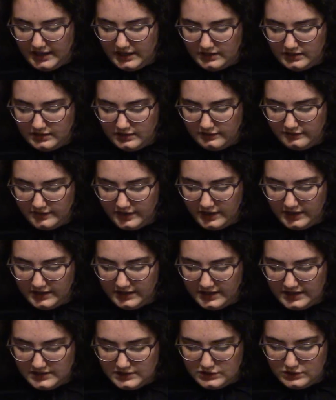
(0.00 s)
At the very
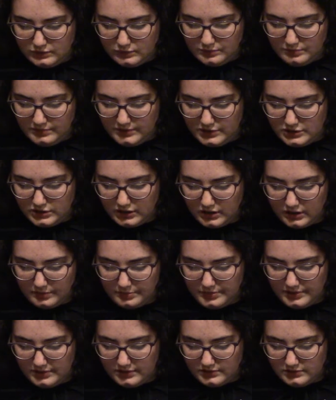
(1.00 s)
least, you would be shut up
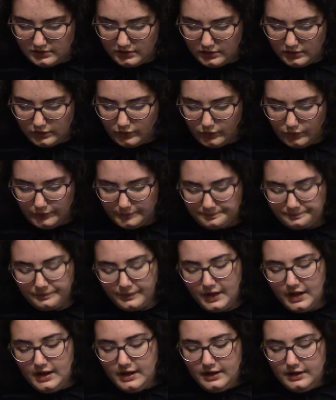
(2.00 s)
in the dark hole."
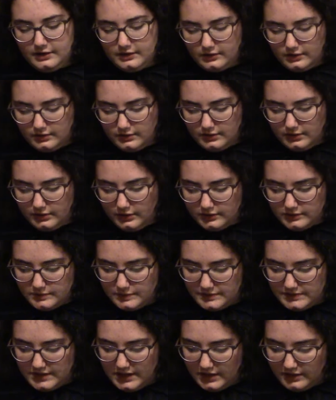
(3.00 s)
The good Hans
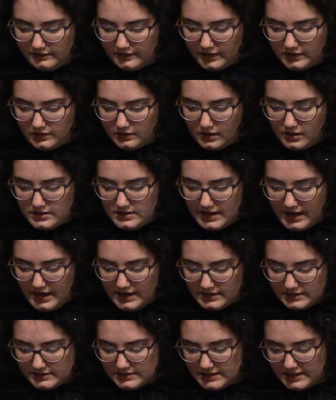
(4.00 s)
was terrified.
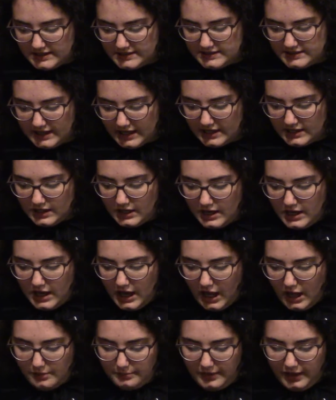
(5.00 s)
"Goodness," he said,
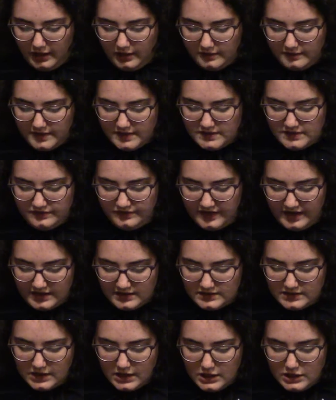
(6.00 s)
"help me out of this
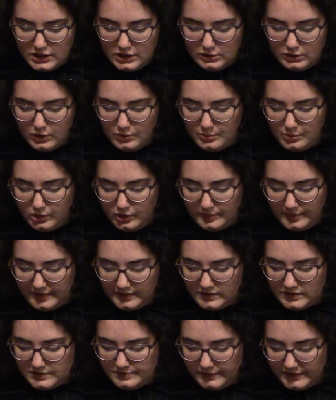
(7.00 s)
fix. You know more about
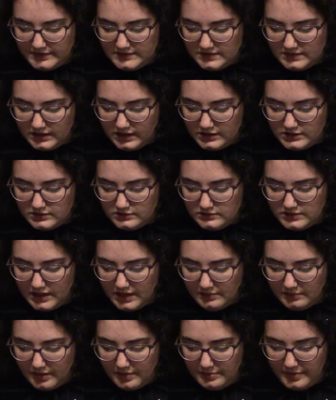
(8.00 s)
this place than I do.
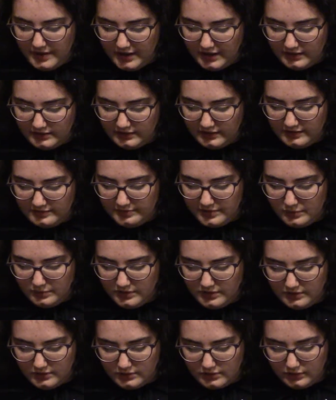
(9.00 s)
Take my pig and leave me with
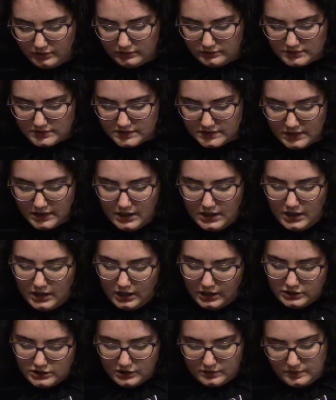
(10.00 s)
your goose." "I
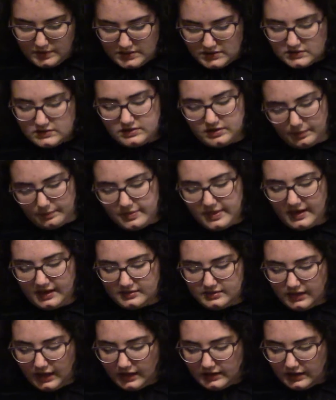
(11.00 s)
shall risk something at
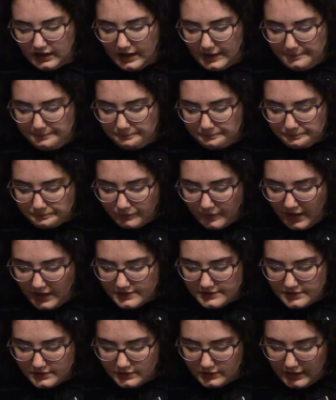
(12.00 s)
that game,"
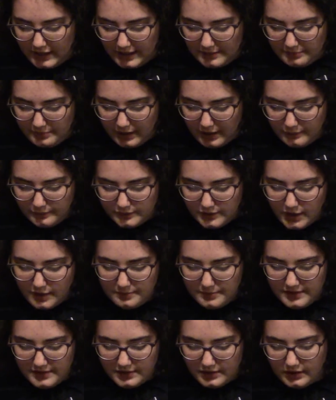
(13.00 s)
answered the lad, "but I will not
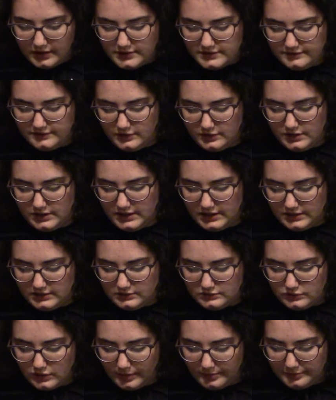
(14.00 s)
be the cause of your getting into
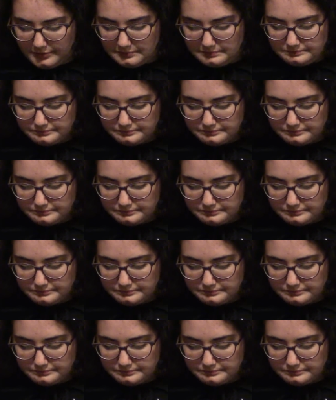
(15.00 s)
trouble."